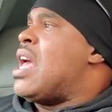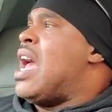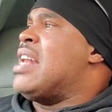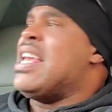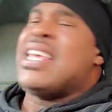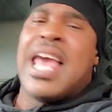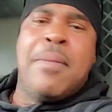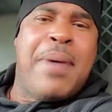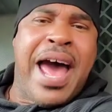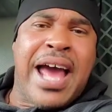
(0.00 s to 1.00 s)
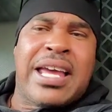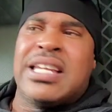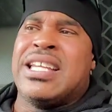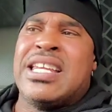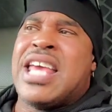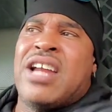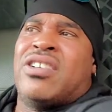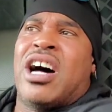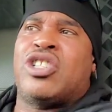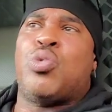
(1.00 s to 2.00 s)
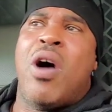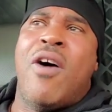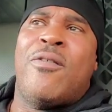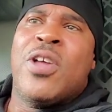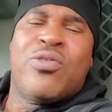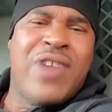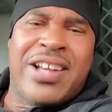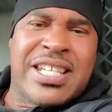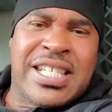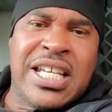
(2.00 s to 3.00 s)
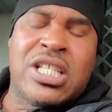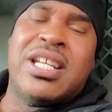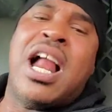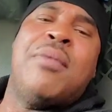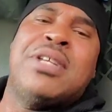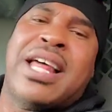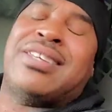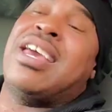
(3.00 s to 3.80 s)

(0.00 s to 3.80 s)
And then he came back and then he had a 12-round decision. Then I'll be like,